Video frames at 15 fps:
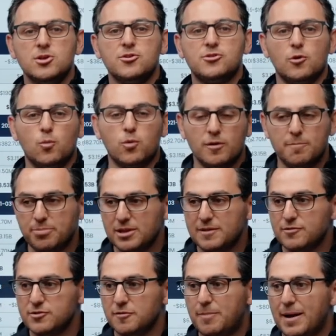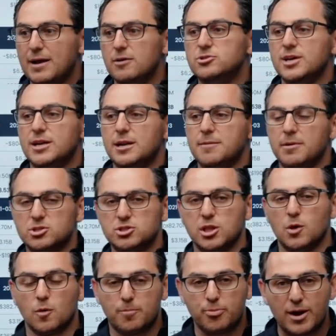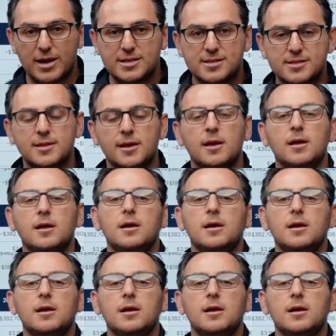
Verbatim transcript: Yeah. So we're believers of Biogen at a much lower price.